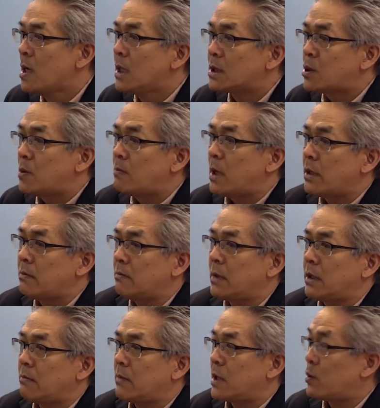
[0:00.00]
So my,
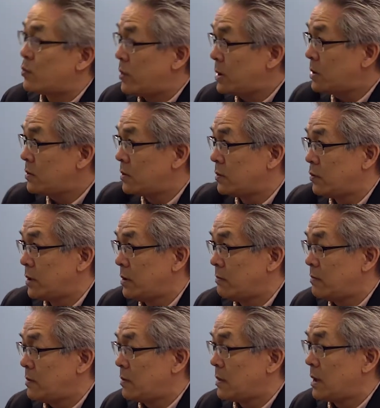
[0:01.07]
my, my original
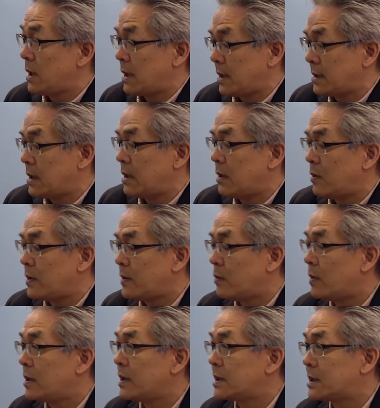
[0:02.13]
dream, like I say, I
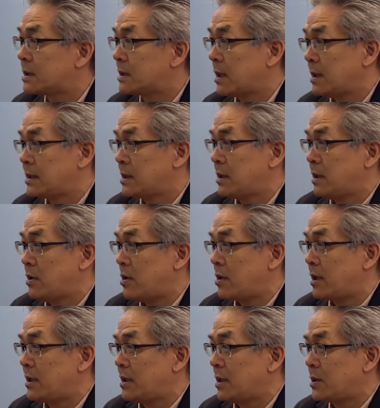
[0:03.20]
once I studied
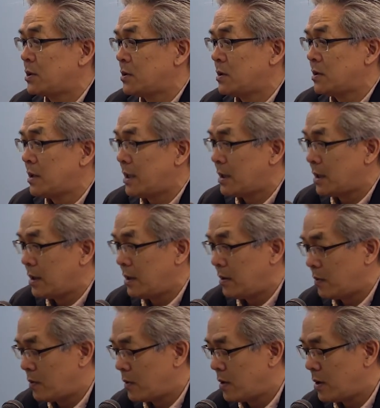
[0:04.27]
architecture and I
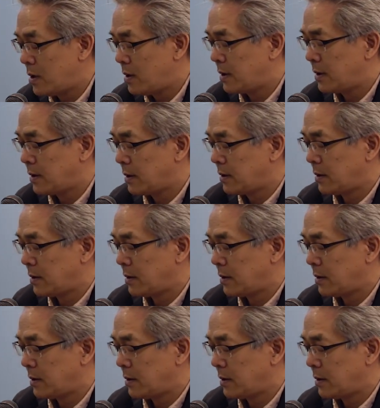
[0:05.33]
uh,